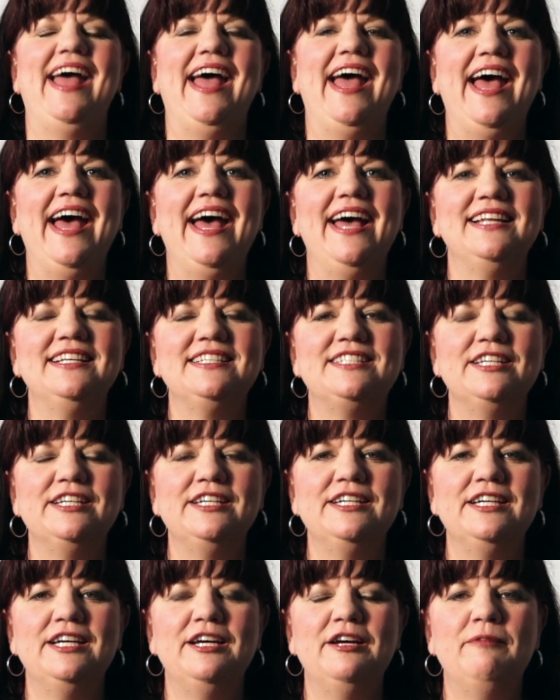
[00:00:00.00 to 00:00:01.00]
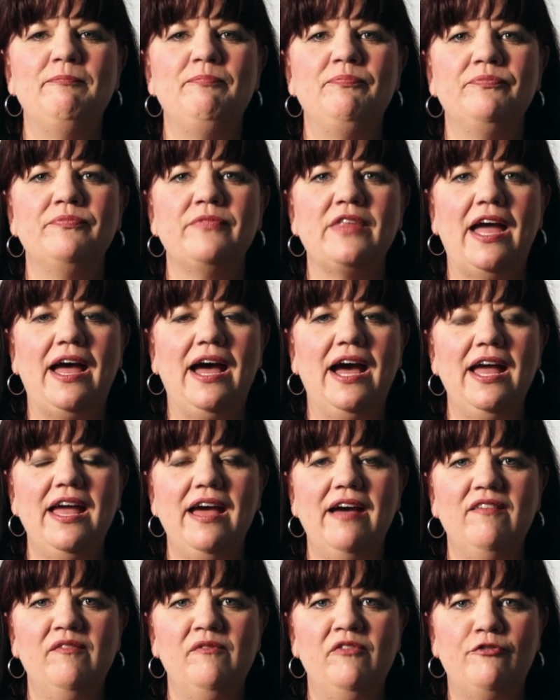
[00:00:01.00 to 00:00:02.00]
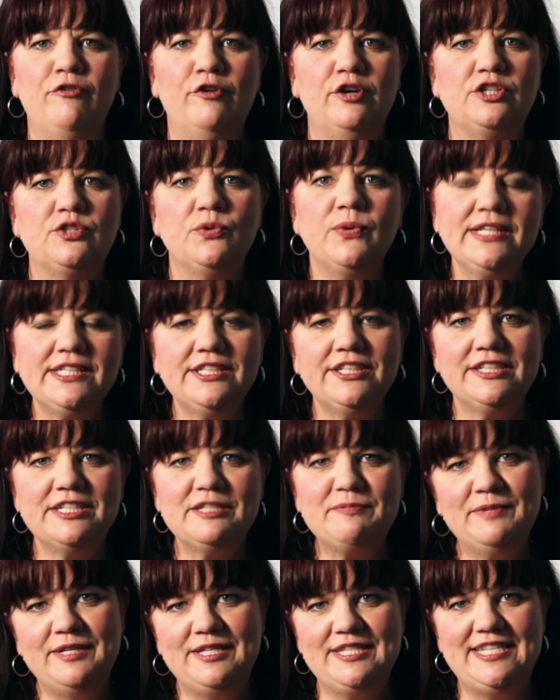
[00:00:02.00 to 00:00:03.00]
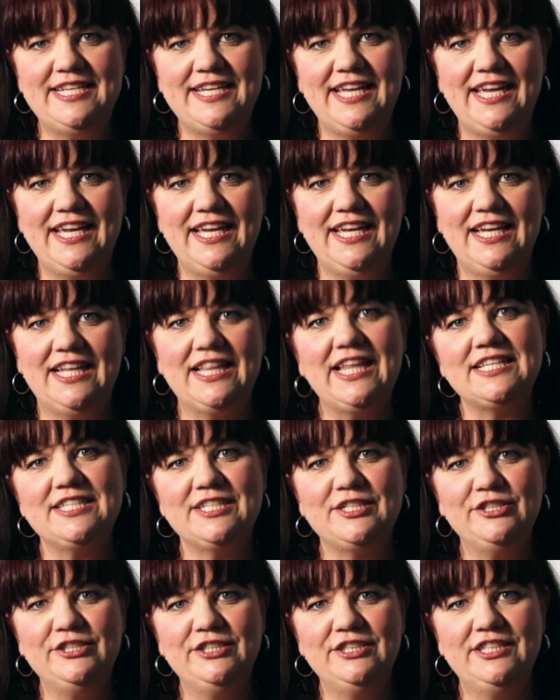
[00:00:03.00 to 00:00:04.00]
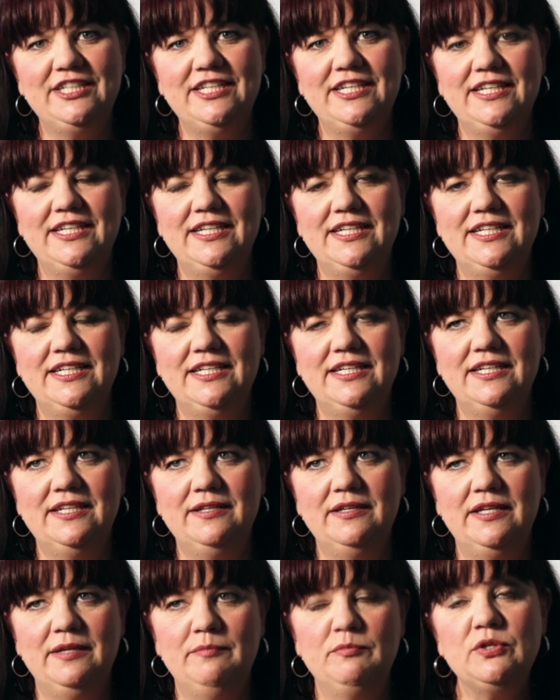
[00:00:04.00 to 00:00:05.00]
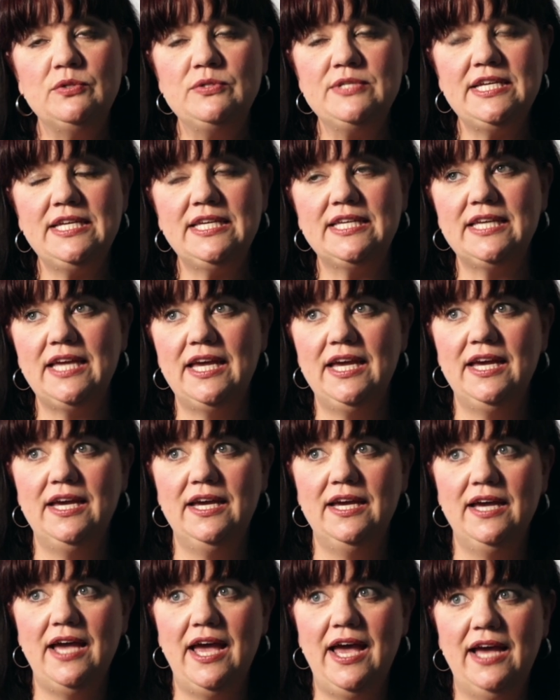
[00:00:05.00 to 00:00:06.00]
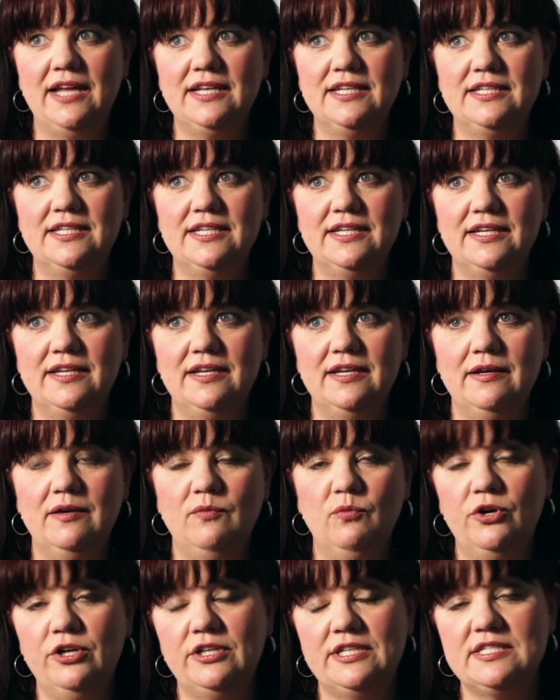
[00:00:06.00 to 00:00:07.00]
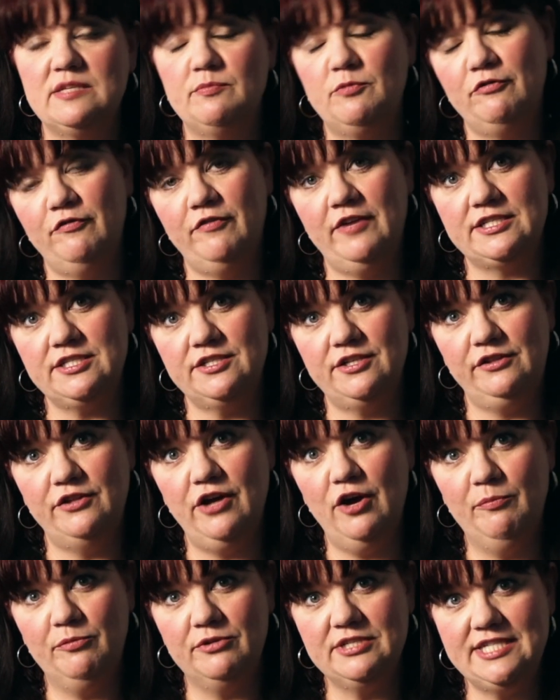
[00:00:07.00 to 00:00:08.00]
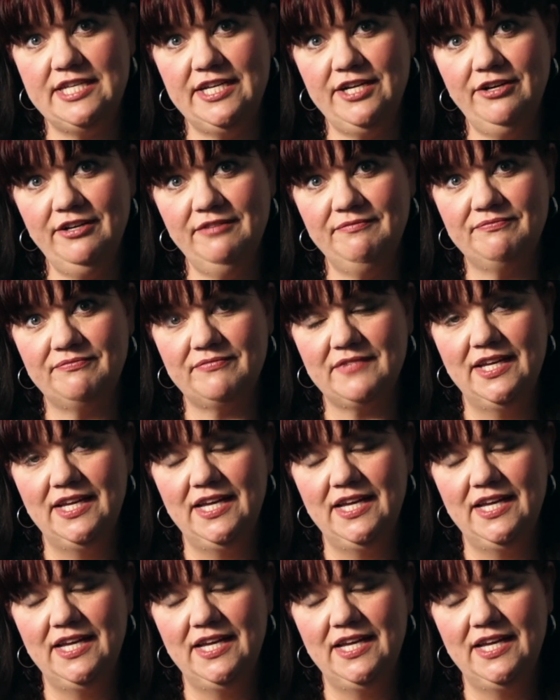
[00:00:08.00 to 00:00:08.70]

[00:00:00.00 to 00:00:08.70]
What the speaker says: And I have for 20 years been singing classical music and worked as a professional opera singer.